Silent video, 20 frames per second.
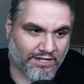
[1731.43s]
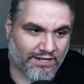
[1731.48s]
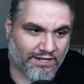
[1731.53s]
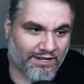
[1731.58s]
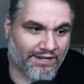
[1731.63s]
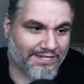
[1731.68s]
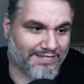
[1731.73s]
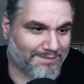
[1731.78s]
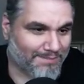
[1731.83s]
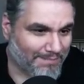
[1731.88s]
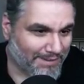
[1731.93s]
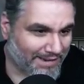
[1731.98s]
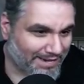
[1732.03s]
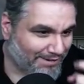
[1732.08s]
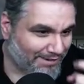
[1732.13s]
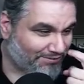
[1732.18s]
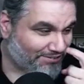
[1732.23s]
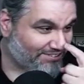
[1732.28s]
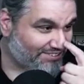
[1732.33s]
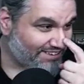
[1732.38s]
Uh, it's
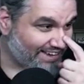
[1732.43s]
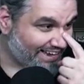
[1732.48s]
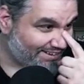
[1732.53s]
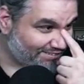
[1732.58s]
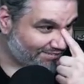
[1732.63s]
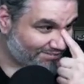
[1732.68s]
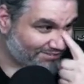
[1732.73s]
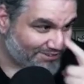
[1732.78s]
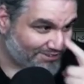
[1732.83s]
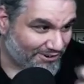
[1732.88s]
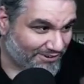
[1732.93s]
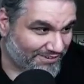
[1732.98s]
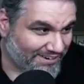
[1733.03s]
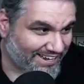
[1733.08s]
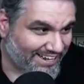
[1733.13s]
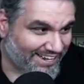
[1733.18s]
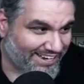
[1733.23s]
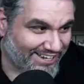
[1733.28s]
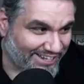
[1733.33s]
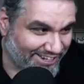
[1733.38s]
made of
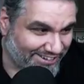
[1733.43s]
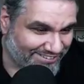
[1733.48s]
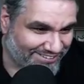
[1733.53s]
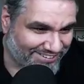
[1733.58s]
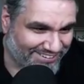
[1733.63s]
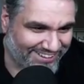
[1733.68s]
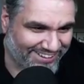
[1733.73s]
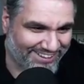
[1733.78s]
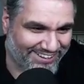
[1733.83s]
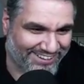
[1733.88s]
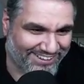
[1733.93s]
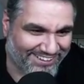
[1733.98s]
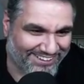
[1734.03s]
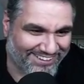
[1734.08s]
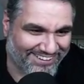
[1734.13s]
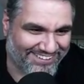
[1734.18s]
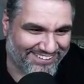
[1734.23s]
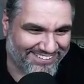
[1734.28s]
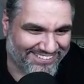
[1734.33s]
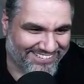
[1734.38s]
sandstone, idiot. well,
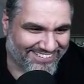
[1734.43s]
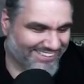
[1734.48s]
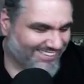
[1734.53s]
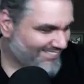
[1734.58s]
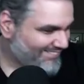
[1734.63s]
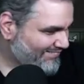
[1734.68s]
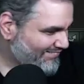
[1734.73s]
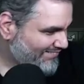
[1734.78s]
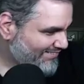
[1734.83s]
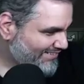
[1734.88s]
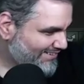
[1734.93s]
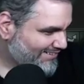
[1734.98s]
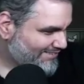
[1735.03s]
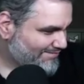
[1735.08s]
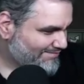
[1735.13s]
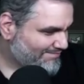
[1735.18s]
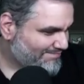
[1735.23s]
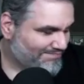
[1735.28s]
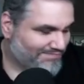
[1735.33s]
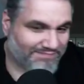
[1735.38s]
blowing up through your
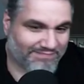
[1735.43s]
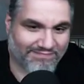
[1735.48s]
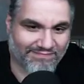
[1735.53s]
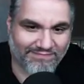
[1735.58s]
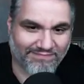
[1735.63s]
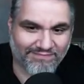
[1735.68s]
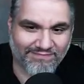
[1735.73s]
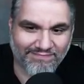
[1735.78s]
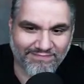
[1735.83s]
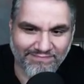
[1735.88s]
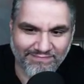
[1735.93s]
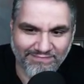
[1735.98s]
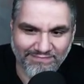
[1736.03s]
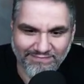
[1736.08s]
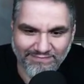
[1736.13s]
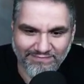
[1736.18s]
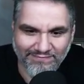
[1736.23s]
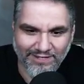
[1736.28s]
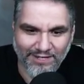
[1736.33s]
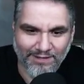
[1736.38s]
lands is a little risky, though.
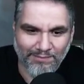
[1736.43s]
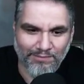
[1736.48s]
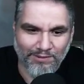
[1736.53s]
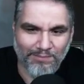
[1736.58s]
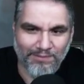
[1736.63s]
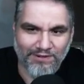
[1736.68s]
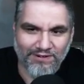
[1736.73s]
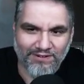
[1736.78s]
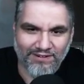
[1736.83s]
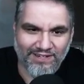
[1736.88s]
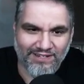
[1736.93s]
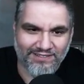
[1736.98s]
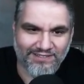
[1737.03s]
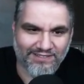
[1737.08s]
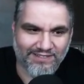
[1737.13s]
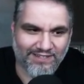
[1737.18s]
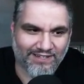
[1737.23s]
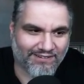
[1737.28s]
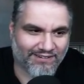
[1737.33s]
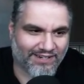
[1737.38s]
I'll blow up their
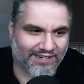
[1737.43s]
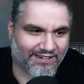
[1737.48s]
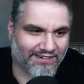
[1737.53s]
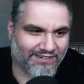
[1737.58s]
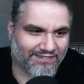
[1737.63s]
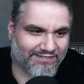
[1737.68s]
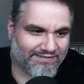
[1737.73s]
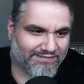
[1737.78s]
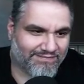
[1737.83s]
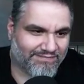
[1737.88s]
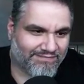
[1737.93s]
lands then. I don't care.